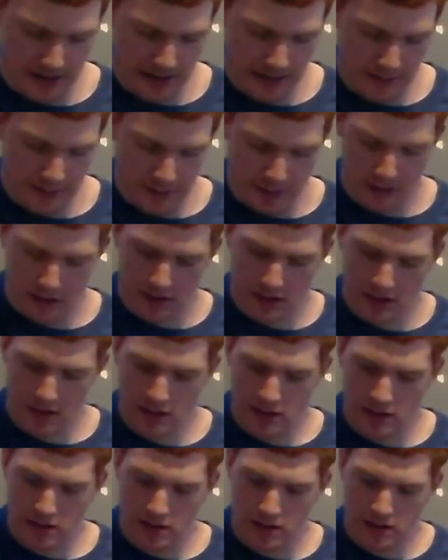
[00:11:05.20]
hammer on,
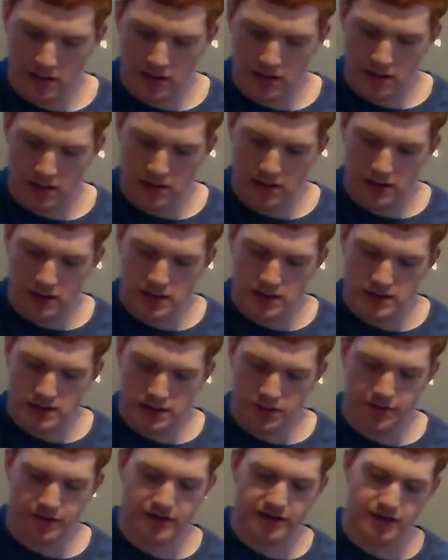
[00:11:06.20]

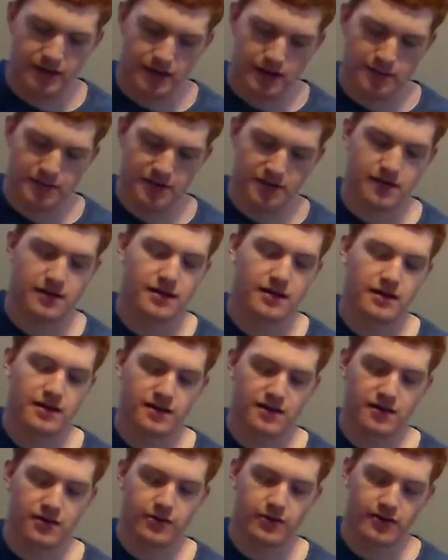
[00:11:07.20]
to 3 times, and
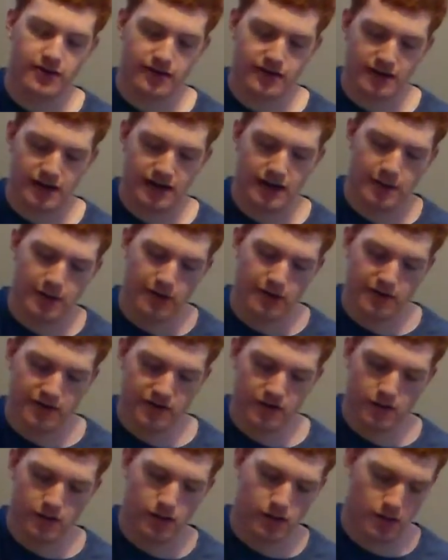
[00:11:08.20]
continuing to hammer on,
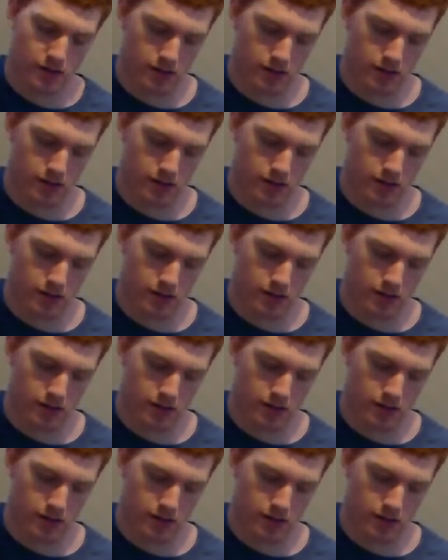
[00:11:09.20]
so.